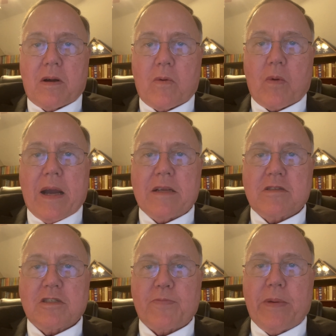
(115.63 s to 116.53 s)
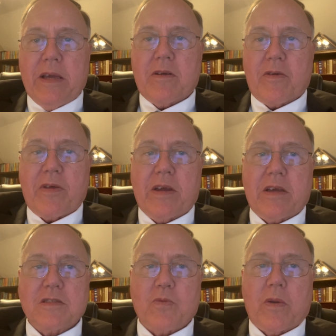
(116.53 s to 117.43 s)
or right to speak or
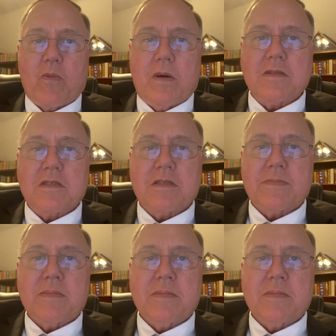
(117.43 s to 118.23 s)
think as one wants.